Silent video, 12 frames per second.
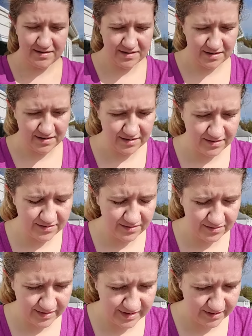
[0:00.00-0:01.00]

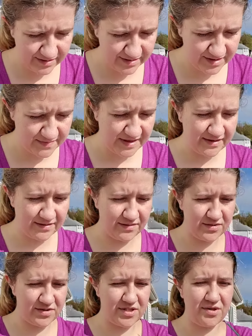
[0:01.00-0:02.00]
So here is my
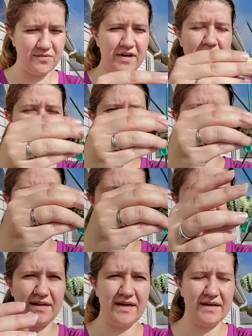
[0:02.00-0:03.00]
little toe up
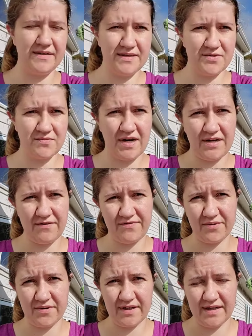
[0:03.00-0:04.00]
sock and it's ready
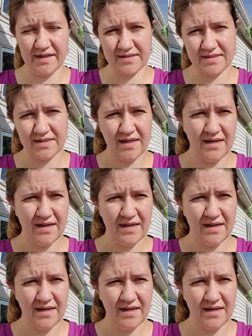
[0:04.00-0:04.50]
for its,